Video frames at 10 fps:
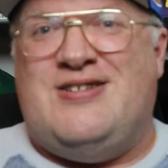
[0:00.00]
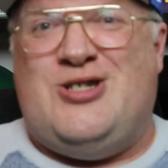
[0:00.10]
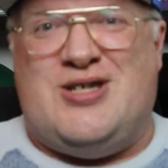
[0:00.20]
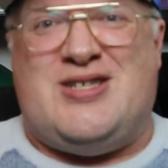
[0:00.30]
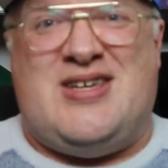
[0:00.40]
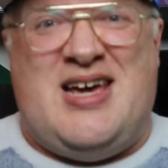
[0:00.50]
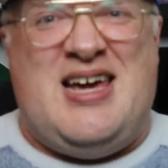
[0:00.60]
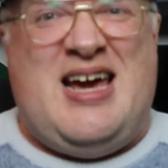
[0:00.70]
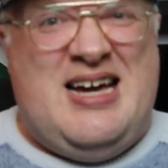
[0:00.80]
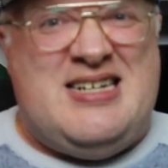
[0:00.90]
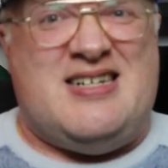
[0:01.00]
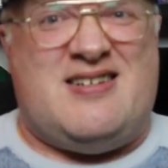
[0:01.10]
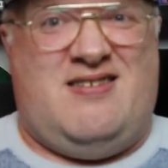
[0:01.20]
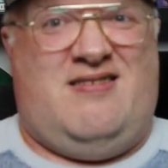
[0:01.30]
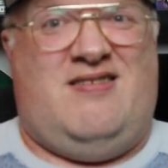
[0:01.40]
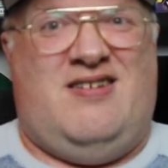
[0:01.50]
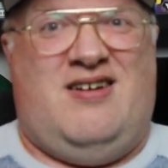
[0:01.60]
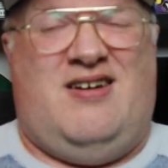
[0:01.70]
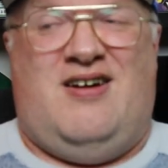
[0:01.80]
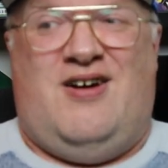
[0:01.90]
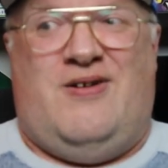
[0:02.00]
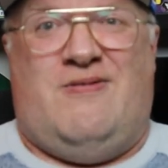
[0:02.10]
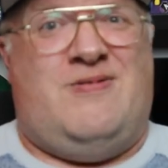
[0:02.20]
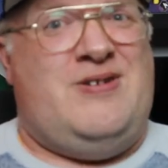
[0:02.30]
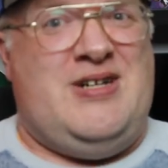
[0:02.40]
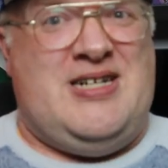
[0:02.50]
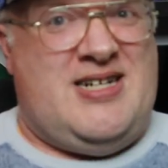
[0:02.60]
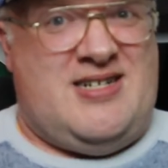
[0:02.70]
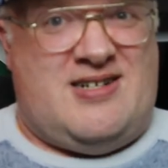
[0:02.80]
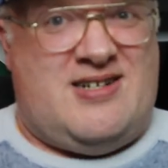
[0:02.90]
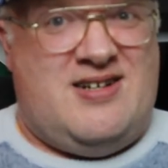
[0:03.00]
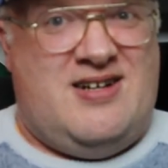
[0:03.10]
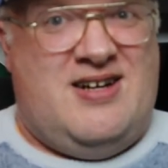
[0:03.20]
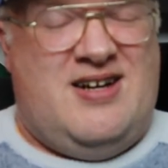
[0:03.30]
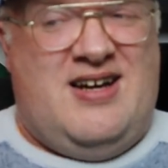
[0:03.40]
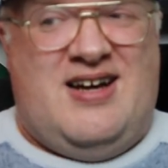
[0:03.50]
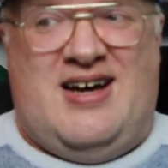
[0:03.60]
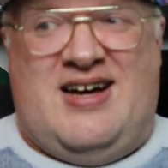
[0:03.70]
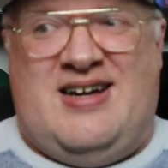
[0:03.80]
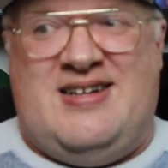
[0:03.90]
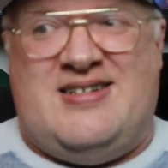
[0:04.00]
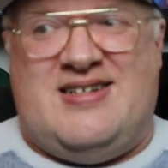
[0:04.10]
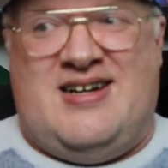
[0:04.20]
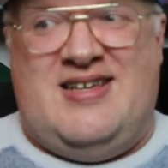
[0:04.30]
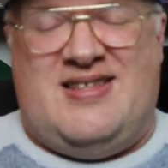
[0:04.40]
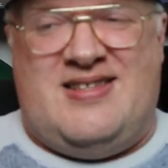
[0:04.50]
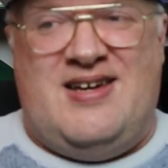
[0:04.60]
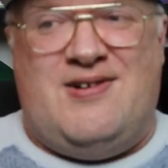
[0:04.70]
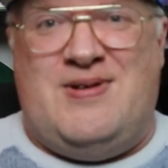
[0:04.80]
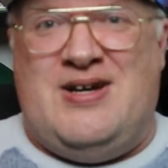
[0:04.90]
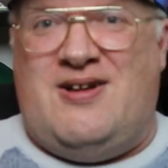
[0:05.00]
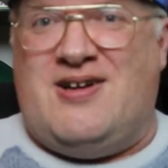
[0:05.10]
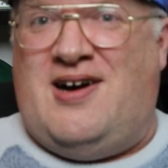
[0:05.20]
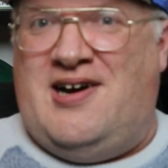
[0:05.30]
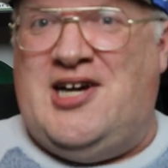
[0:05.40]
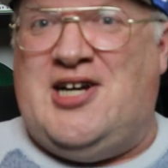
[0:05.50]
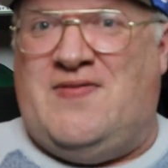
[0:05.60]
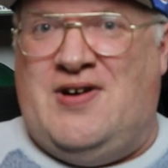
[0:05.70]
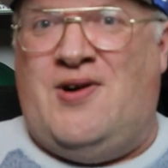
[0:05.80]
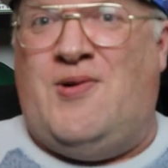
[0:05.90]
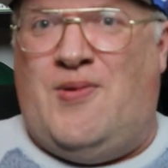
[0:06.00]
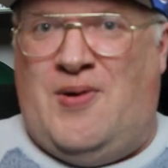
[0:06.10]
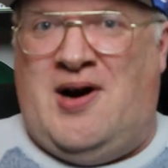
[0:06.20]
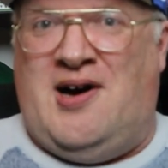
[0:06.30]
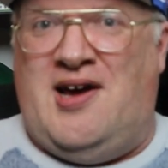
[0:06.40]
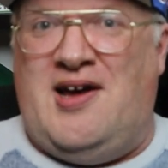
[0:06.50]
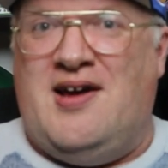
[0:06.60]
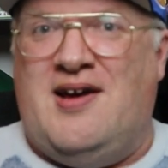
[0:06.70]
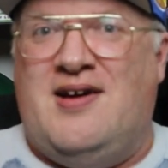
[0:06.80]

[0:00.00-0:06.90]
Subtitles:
just stay hated. Rudy didn't. And I think we all kind of know why.